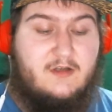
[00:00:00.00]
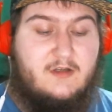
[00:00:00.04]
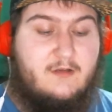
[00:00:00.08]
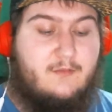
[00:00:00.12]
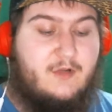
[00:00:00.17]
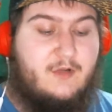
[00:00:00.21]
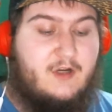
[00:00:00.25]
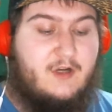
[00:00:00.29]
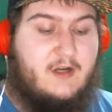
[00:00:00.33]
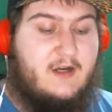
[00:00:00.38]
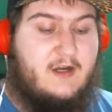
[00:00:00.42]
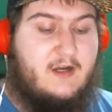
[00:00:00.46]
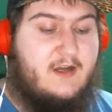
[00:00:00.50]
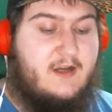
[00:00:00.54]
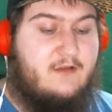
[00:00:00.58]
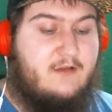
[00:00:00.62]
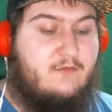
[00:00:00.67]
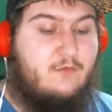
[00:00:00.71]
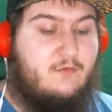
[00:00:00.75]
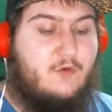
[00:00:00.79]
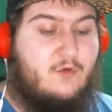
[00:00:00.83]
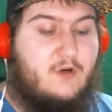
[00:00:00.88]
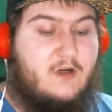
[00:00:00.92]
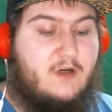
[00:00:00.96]
But I
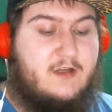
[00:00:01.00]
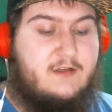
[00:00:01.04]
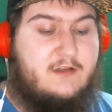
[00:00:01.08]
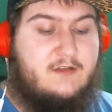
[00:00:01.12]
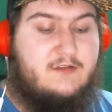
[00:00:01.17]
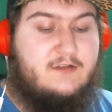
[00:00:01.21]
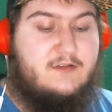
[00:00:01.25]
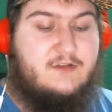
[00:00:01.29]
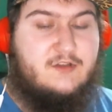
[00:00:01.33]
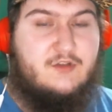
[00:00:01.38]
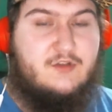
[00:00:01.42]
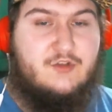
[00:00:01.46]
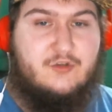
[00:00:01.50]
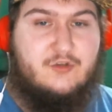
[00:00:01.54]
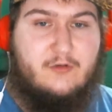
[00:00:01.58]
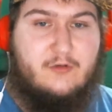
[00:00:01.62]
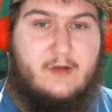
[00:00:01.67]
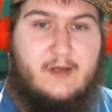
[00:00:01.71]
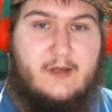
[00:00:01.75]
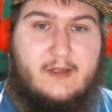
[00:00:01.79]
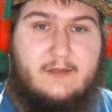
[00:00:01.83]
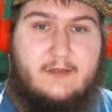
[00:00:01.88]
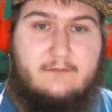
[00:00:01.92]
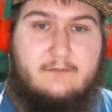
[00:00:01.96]
want to
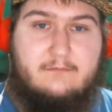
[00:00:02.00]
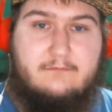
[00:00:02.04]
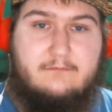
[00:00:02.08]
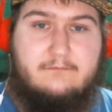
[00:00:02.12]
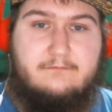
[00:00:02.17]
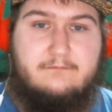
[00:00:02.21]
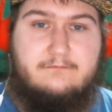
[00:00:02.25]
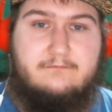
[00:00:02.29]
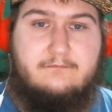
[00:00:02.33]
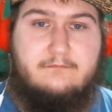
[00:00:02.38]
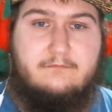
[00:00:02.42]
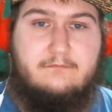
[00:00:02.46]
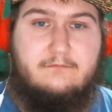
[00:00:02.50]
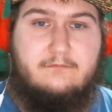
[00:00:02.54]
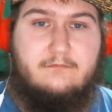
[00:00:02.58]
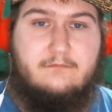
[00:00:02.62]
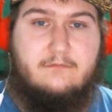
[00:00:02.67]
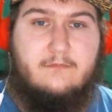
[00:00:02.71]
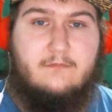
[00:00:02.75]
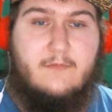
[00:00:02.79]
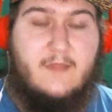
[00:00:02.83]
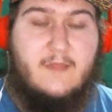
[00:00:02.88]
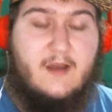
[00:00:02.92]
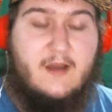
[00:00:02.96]
try.
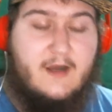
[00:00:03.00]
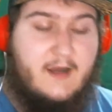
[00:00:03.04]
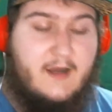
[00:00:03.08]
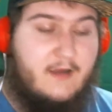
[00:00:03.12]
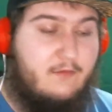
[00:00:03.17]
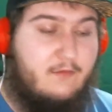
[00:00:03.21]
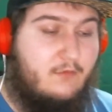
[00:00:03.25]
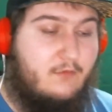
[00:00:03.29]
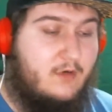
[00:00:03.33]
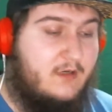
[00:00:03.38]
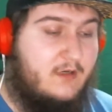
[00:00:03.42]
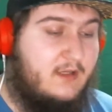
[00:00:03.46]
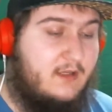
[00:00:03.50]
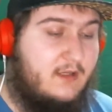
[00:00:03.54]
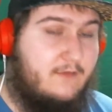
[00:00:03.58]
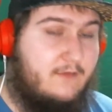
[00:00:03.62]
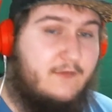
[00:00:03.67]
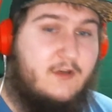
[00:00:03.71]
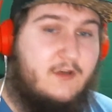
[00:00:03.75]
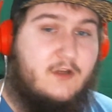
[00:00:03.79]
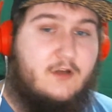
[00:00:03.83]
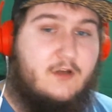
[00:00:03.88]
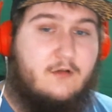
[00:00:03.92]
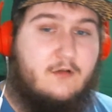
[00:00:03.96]
I want to give
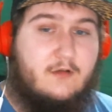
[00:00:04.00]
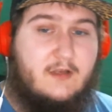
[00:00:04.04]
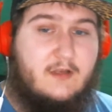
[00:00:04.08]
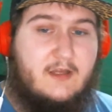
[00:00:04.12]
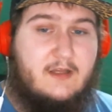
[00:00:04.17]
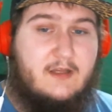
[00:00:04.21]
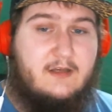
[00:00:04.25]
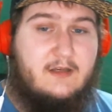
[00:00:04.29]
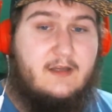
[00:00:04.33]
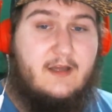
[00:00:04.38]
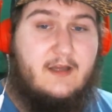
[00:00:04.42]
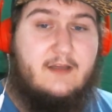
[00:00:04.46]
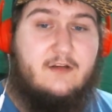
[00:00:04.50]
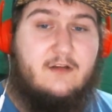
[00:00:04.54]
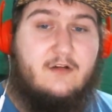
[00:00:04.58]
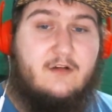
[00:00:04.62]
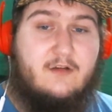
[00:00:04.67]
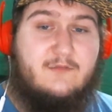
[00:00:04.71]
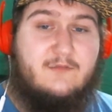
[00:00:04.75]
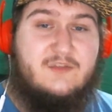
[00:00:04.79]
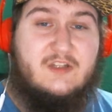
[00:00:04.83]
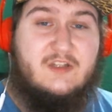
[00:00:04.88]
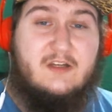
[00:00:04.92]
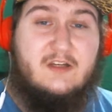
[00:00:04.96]
it a go again. I know
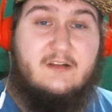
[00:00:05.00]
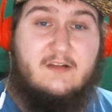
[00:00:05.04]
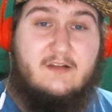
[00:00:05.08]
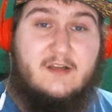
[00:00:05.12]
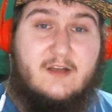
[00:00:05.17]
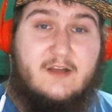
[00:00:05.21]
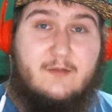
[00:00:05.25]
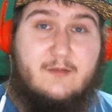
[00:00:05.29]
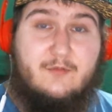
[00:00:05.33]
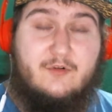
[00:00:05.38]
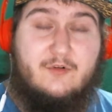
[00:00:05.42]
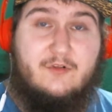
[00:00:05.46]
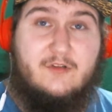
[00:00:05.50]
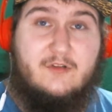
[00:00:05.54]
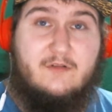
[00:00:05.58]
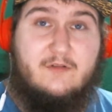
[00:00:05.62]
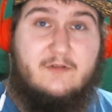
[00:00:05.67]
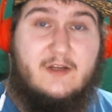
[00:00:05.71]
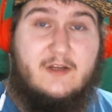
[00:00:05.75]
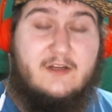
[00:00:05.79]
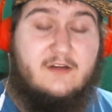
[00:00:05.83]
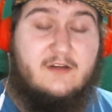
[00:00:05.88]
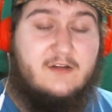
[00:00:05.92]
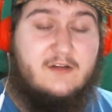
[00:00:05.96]
I'm sounding like a broken
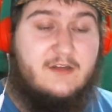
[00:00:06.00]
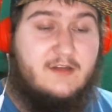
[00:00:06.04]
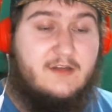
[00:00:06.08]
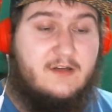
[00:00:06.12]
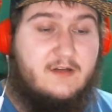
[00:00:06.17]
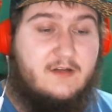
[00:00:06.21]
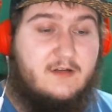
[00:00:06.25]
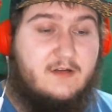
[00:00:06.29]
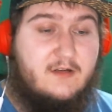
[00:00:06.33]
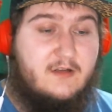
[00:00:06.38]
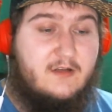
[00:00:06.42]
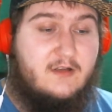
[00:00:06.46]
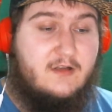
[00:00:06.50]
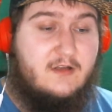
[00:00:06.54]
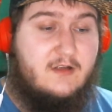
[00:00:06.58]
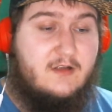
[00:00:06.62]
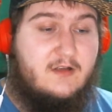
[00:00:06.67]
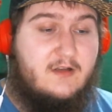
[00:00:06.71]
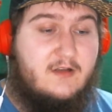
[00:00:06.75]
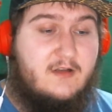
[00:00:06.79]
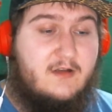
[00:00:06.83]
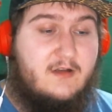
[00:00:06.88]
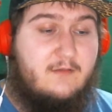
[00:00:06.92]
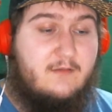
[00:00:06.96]
record here,
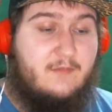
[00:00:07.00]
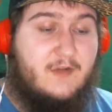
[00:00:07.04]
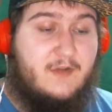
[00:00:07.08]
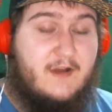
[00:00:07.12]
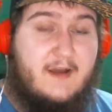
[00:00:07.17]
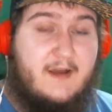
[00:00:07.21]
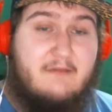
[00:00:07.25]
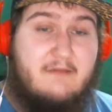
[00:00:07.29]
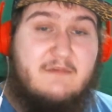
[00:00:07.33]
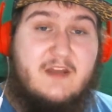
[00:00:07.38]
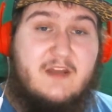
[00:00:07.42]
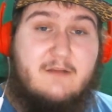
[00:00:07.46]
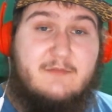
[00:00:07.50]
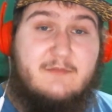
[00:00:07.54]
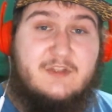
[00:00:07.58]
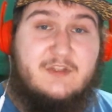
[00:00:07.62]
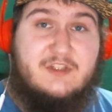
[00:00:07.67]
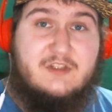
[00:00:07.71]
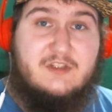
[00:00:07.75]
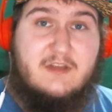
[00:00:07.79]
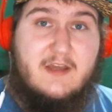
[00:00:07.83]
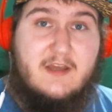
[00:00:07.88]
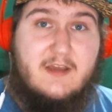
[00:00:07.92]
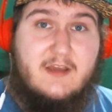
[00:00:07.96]
but I made a
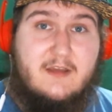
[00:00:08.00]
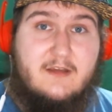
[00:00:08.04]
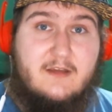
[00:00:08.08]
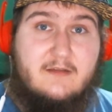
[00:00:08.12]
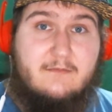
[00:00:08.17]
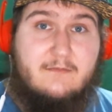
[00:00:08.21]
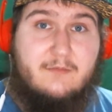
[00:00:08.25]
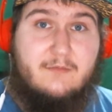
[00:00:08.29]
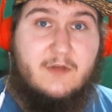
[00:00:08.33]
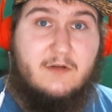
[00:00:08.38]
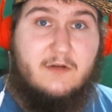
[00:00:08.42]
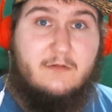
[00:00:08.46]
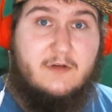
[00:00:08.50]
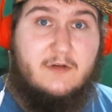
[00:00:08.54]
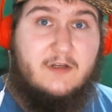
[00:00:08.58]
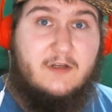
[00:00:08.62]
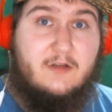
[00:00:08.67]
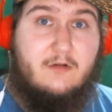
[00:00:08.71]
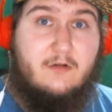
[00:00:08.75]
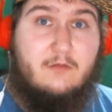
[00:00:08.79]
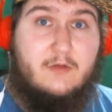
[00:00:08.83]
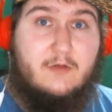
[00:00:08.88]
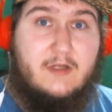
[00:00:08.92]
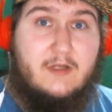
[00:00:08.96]
mistake by
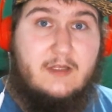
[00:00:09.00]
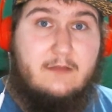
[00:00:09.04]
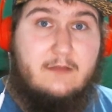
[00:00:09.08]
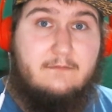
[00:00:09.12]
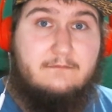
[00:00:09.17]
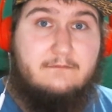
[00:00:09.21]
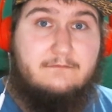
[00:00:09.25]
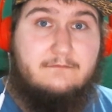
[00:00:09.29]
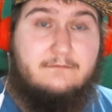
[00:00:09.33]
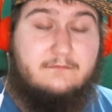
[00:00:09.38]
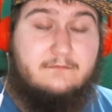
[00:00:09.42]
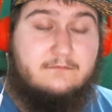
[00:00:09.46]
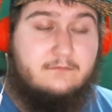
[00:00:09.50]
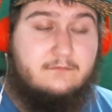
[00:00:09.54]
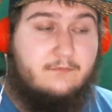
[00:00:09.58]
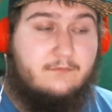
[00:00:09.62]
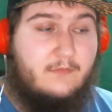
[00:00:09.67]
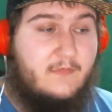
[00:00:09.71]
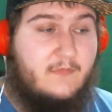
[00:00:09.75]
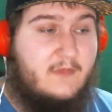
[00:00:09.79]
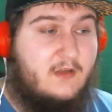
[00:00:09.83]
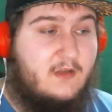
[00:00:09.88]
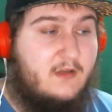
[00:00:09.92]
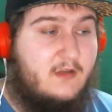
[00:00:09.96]
running away.
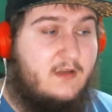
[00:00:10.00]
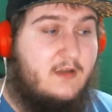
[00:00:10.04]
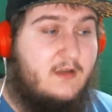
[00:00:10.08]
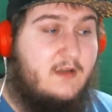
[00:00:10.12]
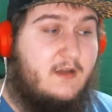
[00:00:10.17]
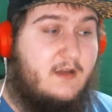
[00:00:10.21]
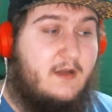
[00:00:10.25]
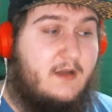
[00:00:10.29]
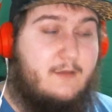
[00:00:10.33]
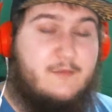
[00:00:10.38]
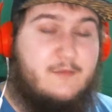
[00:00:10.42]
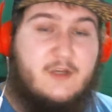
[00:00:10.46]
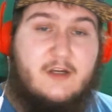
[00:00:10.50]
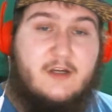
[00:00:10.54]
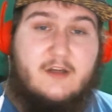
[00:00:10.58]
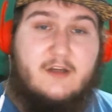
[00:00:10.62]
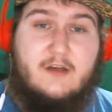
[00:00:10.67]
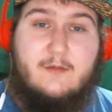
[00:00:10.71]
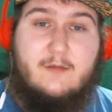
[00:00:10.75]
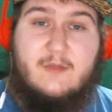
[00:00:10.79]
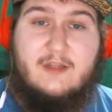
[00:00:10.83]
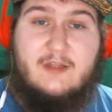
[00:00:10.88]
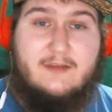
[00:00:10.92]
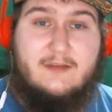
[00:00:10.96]
I'm not
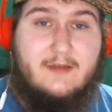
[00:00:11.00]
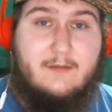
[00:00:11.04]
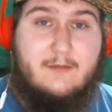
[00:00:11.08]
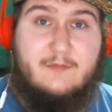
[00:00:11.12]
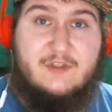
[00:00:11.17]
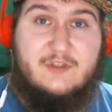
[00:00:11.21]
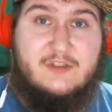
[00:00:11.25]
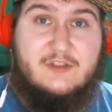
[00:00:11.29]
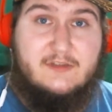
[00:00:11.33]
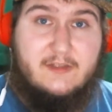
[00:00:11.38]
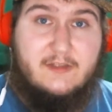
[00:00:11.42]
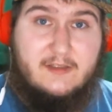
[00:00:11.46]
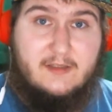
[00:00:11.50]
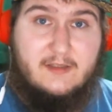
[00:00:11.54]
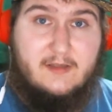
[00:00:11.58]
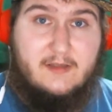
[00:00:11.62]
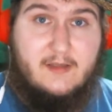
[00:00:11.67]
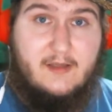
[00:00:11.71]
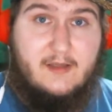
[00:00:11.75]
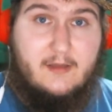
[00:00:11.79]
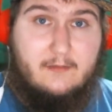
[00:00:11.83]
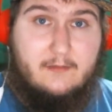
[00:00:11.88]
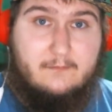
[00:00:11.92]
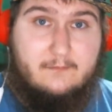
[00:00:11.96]
going to make that mistake
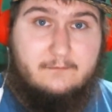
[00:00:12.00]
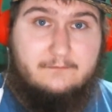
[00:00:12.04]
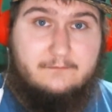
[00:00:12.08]
again.